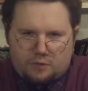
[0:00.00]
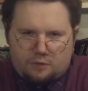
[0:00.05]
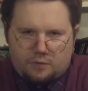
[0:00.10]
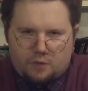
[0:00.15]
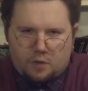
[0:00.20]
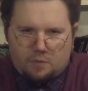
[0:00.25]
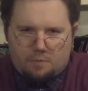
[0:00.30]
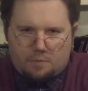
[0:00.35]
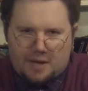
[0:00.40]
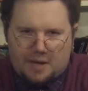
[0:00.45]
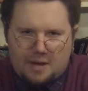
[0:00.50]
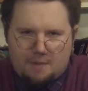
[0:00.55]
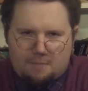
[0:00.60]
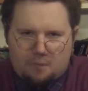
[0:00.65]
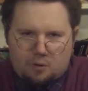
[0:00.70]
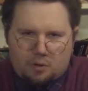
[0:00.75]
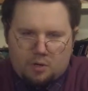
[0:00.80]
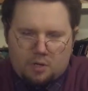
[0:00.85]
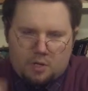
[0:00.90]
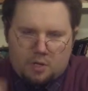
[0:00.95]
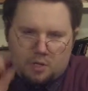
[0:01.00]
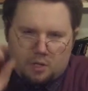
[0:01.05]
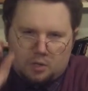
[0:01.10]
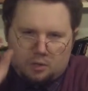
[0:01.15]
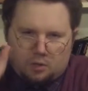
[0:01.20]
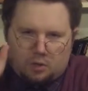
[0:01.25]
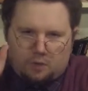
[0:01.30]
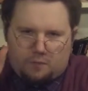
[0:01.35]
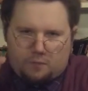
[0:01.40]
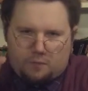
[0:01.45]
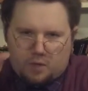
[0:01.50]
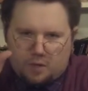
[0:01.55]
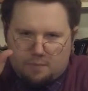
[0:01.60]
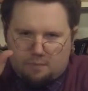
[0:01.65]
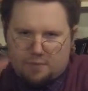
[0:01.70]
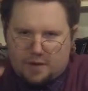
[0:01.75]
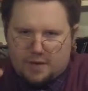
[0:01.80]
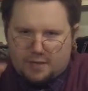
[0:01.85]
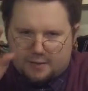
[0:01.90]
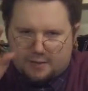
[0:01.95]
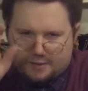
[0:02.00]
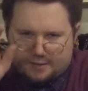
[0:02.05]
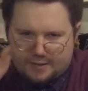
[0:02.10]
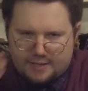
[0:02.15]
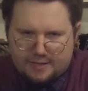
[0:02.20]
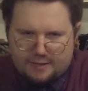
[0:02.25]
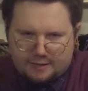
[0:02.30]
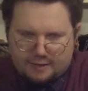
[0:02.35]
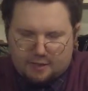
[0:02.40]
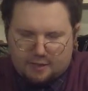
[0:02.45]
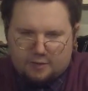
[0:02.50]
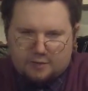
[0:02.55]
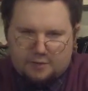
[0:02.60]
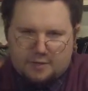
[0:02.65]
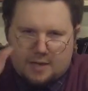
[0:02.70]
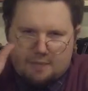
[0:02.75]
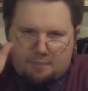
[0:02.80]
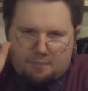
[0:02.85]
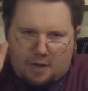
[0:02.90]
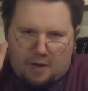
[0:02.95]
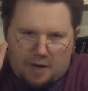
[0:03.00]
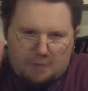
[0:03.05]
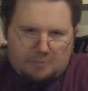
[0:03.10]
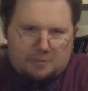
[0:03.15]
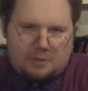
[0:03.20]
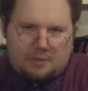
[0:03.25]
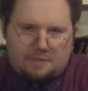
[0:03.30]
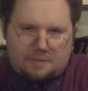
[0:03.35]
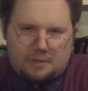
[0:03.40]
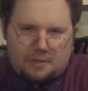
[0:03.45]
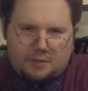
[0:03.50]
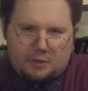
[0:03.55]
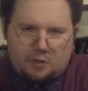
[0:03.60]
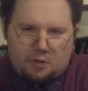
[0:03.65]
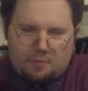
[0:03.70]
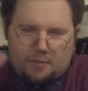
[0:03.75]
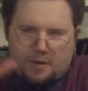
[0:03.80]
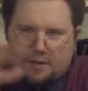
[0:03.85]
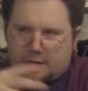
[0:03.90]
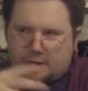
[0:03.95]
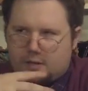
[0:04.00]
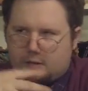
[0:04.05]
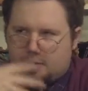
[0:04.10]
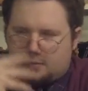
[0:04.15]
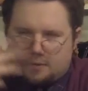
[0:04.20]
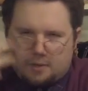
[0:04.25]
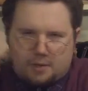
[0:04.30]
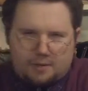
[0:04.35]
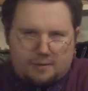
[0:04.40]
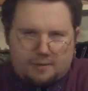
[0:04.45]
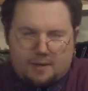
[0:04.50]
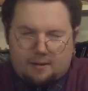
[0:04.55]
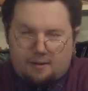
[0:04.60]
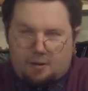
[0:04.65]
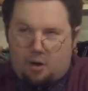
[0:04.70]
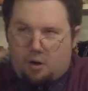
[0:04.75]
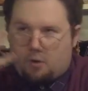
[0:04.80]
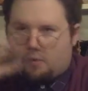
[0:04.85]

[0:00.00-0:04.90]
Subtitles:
for your paper, look for the best details that pops up into your mind that you think that, oh,